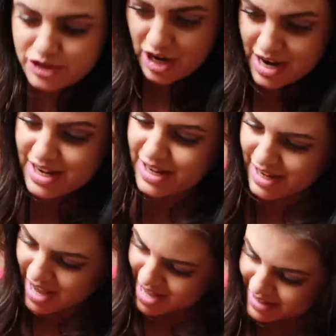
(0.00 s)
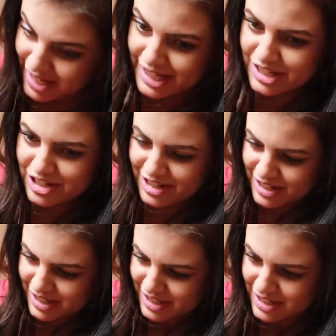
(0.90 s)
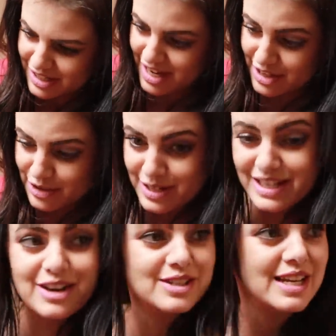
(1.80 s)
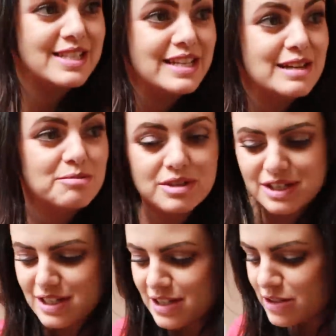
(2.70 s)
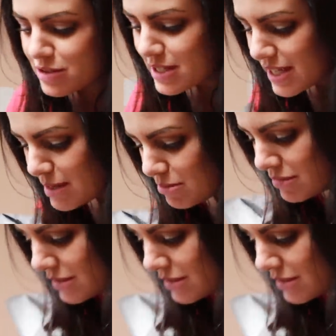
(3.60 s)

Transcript: Johnny? Yeah, that's... Yeah, yeah he, he goes, I see him. You see him?